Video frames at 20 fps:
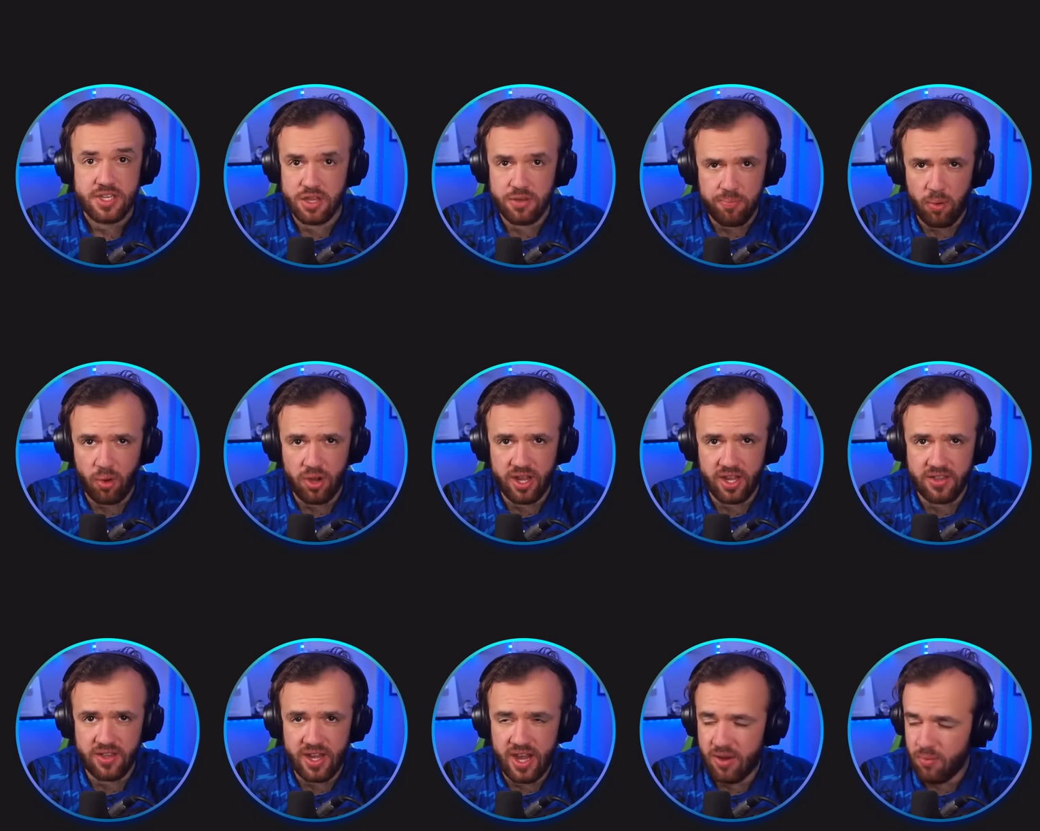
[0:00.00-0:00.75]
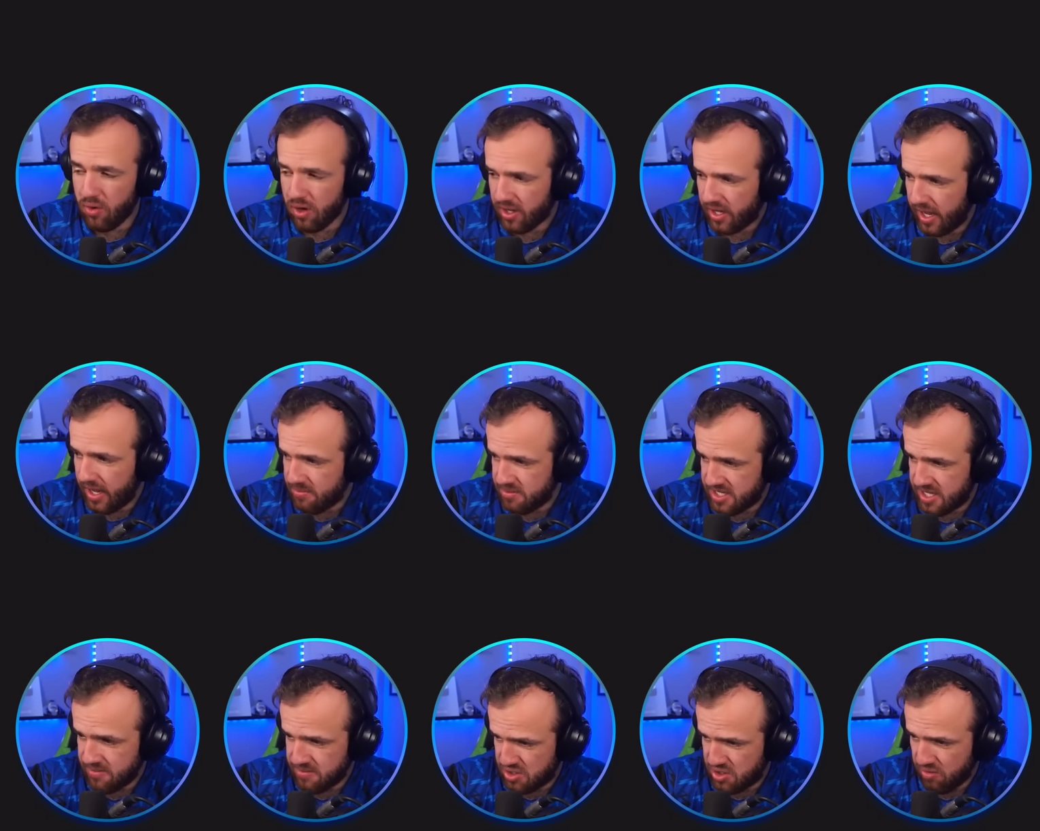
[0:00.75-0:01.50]
So the porting of the network game
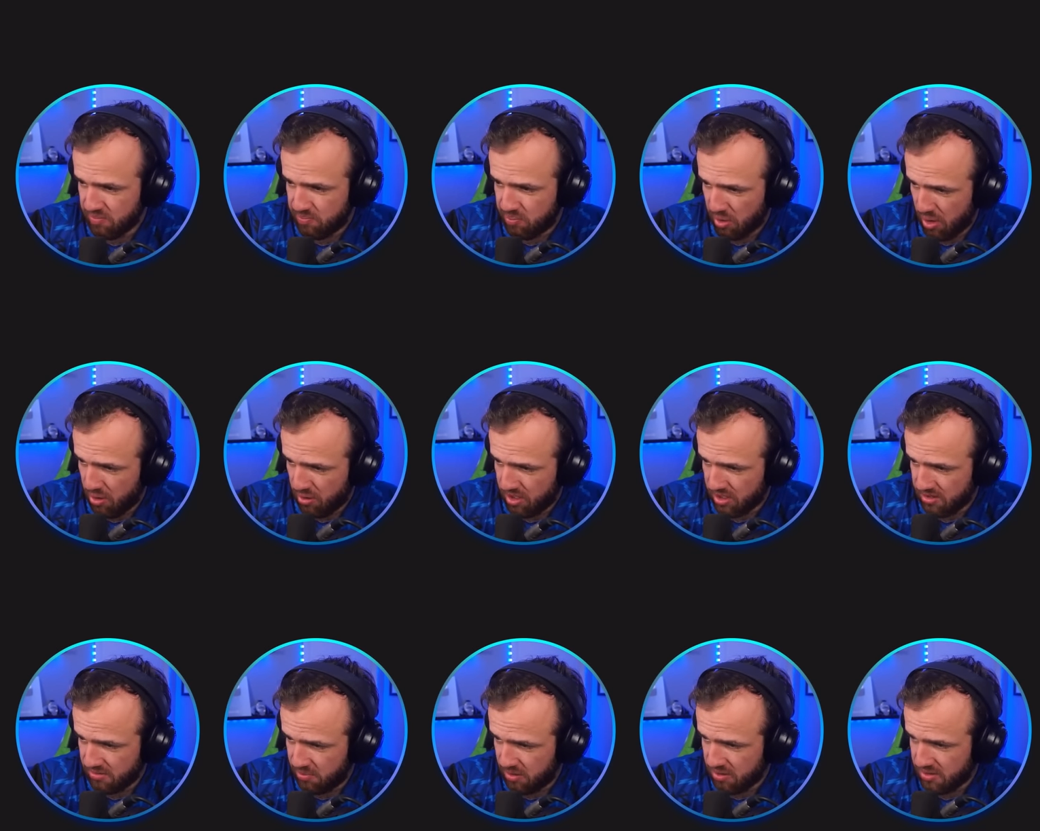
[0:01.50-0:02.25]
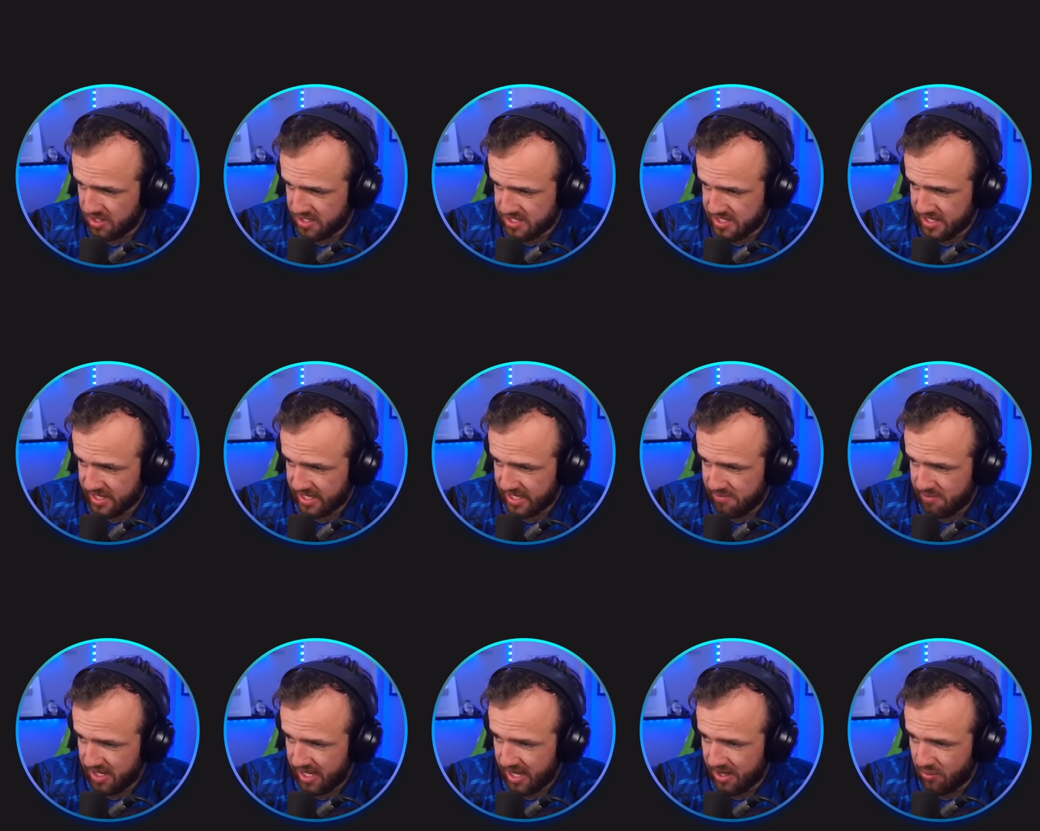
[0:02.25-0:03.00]
seems to have broken the Bundesliga to
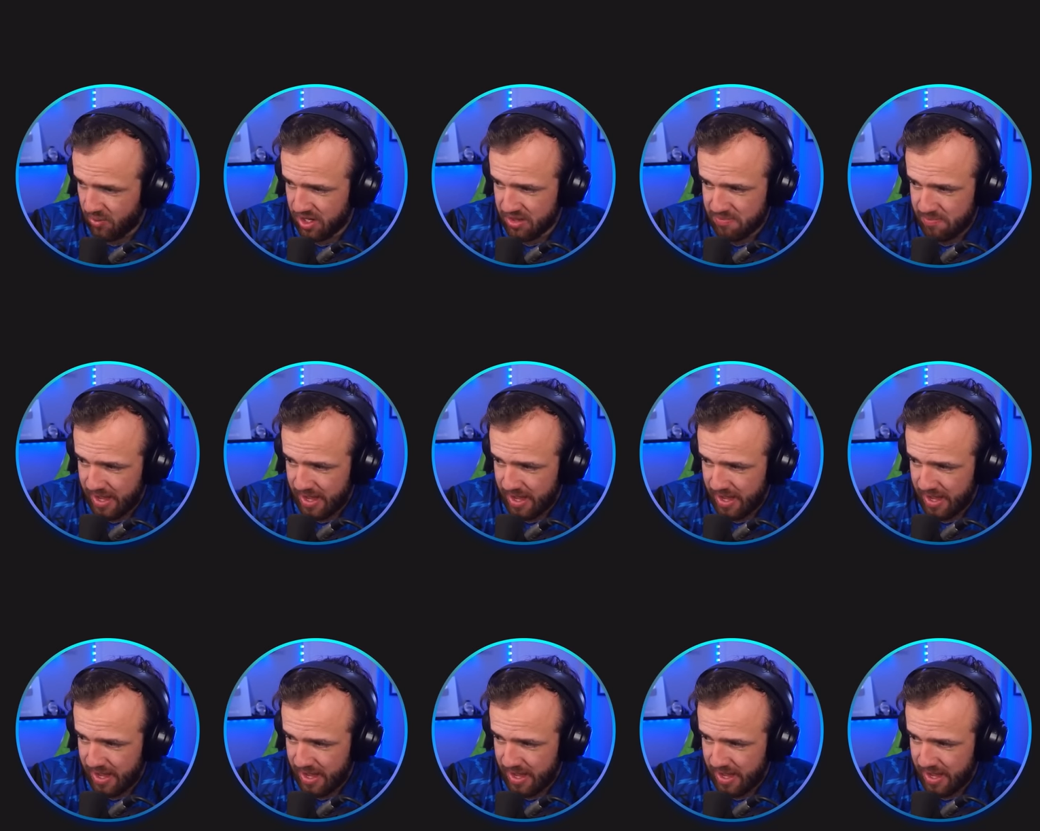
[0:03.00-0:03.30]
begin with.